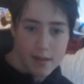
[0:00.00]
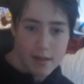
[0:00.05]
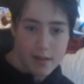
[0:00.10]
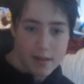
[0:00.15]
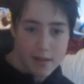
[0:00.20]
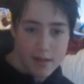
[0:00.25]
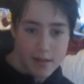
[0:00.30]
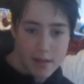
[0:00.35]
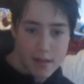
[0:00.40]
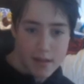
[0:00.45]

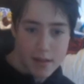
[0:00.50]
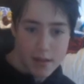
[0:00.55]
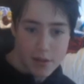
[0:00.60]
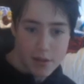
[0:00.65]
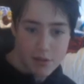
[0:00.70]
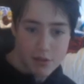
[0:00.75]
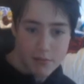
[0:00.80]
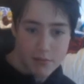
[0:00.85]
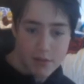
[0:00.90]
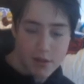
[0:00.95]
then that country
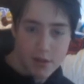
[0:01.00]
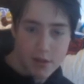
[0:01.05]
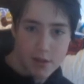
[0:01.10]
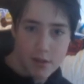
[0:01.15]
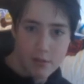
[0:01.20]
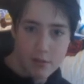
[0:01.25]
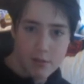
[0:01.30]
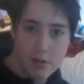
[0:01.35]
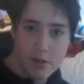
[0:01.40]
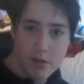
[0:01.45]
would declare
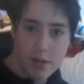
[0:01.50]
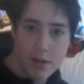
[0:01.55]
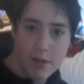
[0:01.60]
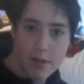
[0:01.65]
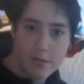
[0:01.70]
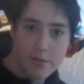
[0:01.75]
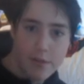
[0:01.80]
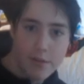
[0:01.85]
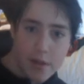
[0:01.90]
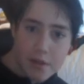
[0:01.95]
war on the
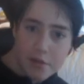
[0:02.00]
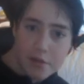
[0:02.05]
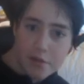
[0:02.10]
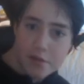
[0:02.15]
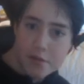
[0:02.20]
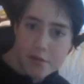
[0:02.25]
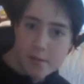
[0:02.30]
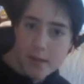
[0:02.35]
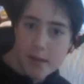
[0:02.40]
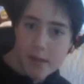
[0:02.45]
invaders
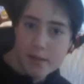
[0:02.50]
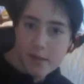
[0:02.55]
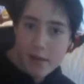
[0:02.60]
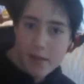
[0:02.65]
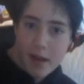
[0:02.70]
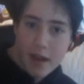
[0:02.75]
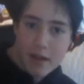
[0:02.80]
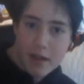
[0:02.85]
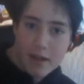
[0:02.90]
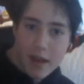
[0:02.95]
because they're
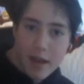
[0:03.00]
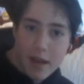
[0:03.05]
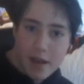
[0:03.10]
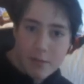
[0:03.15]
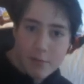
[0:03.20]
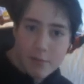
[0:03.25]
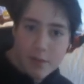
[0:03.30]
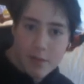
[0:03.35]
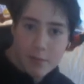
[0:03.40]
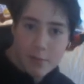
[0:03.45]
allied
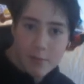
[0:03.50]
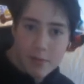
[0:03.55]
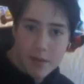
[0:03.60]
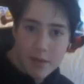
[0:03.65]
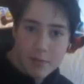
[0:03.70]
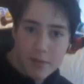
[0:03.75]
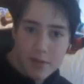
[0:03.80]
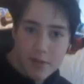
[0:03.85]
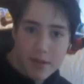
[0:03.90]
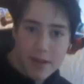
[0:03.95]
with the
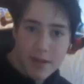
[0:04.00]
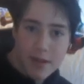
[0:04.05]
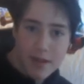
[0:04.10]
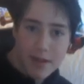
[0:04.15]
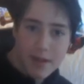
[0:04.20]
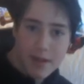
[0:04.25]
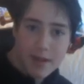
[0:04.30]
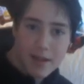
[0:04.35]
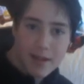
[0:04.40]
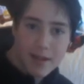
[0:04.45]
people
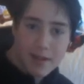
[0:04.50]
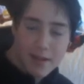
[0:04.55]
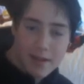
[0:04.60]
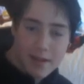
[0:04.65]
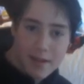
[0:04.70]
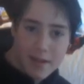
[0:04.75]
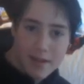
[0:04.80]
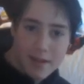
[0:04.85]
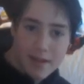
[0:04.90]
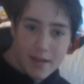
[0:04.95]

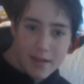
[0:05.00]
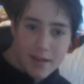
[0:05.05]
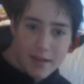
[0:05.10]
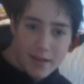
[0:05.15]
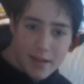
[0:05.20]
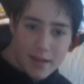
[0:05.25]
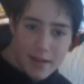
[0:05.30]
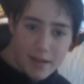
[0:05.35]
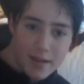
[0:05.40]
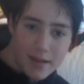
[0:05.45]

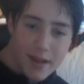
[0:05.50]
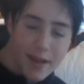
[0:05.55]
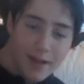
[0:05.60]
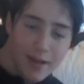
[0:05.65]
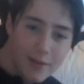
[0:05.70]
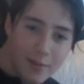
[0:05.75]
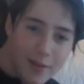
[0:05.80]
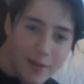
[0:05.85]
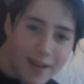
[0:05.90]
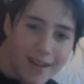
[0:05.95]
that they're
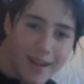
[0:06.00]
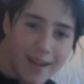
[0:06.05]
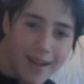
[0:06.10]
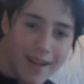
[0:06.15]
invading.